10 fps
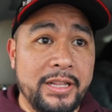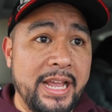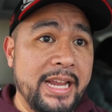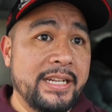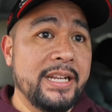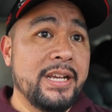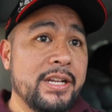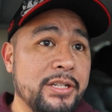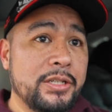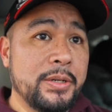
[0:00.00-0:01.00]
line
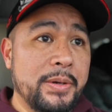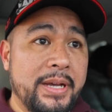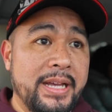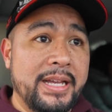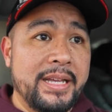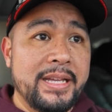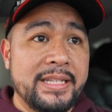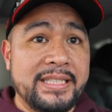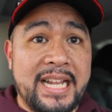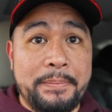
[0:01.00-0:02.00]
to uh,
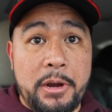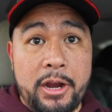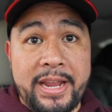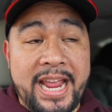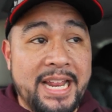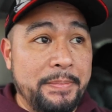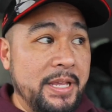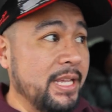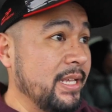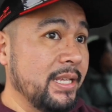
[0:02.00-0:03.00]
set up our
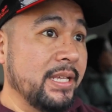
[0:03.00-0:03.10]
canopy